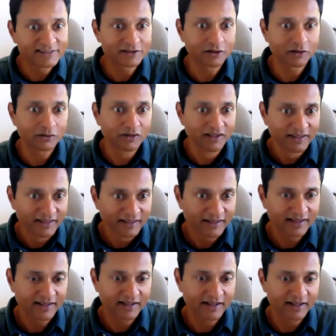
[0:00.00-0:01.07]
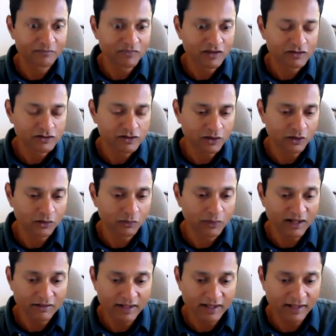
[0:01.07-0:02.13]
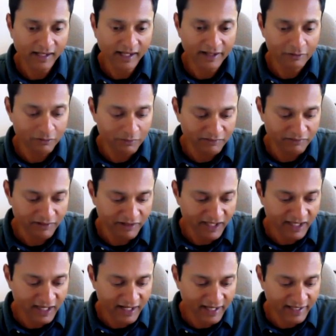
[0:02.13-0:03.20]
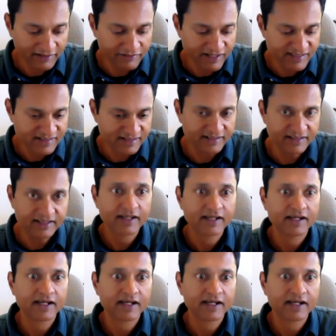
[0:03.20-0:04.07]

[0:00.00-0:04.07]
So um, so when uh, I remember when Venki and I invested,